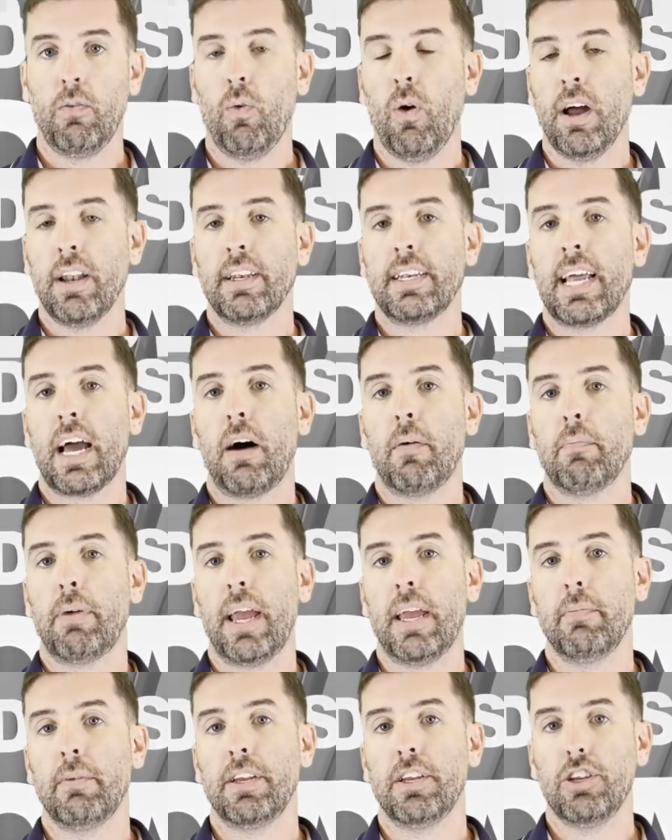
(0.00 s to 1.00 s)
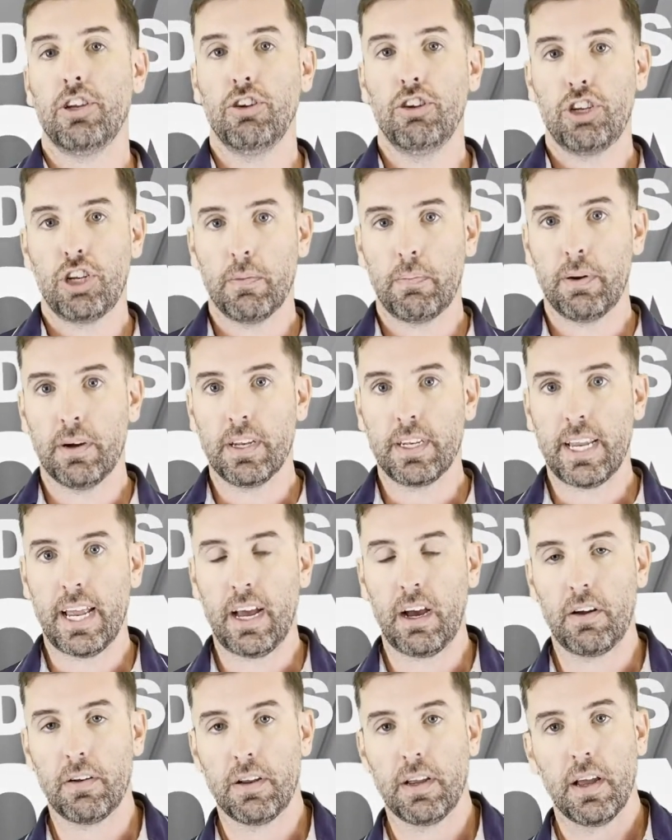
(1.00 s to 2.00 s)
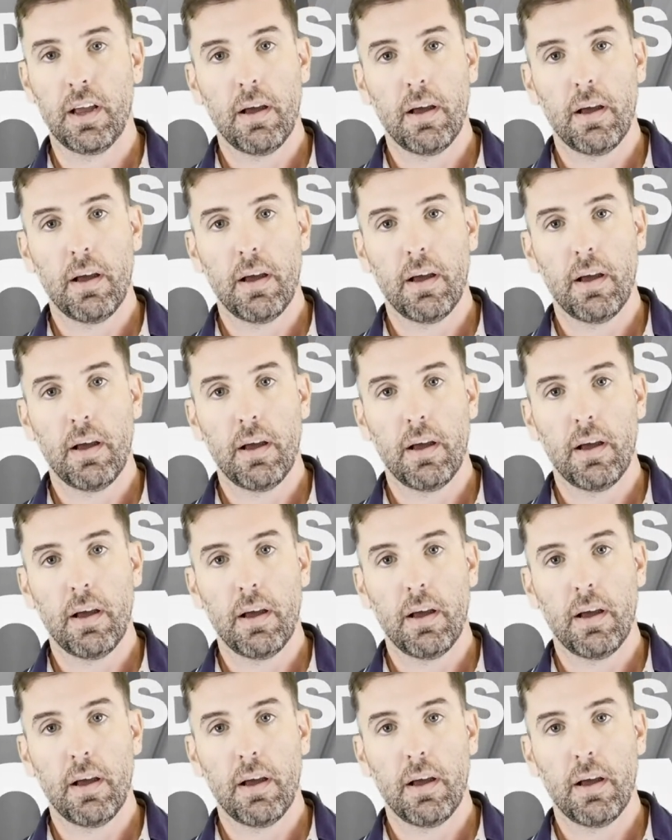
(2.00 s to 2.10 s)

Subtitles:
what down payment you should put down.